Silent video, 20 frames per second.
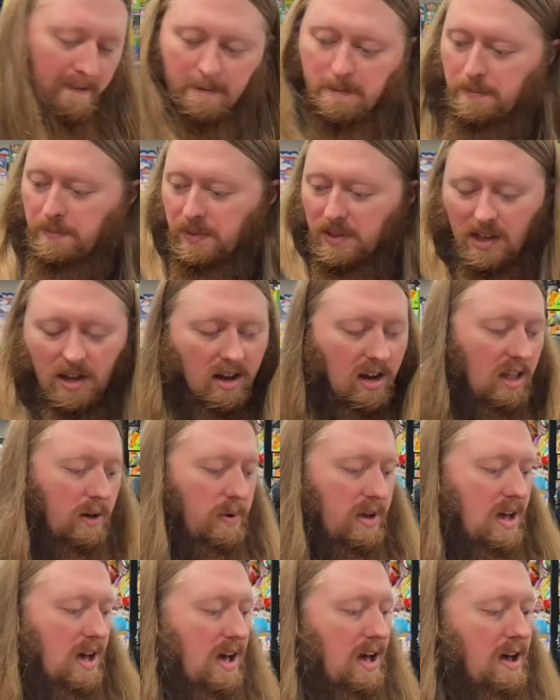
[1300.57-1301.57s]
and then
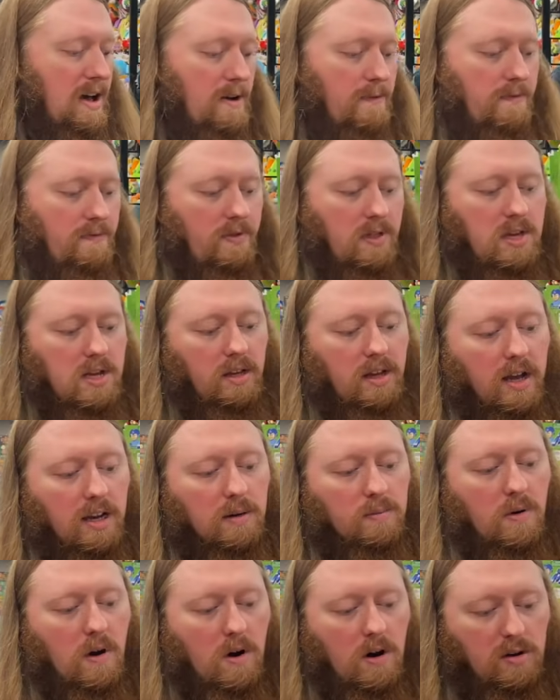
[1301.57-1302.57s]
we have the
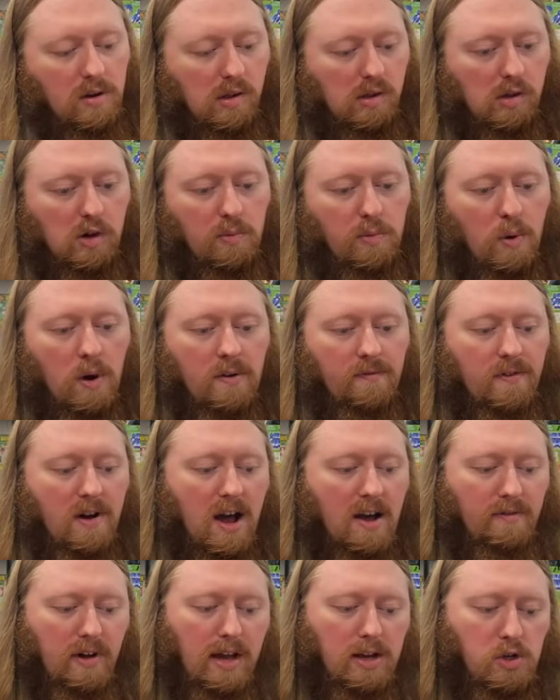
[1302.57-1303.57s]
Kingdom Hearts 2.5
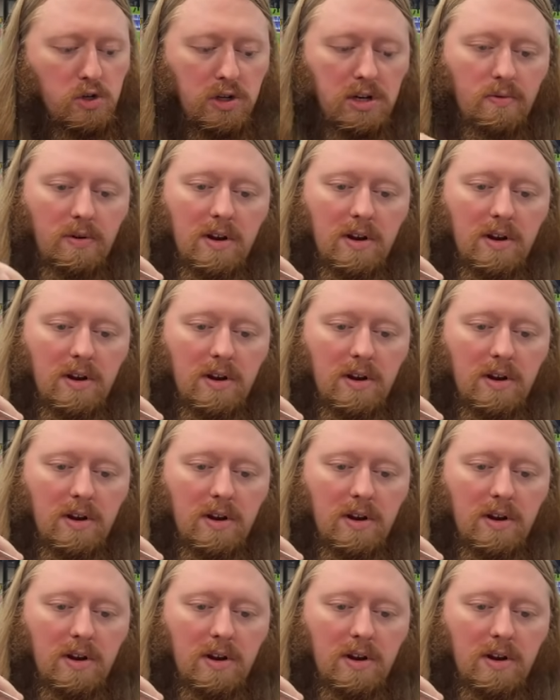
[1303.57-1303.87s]
HD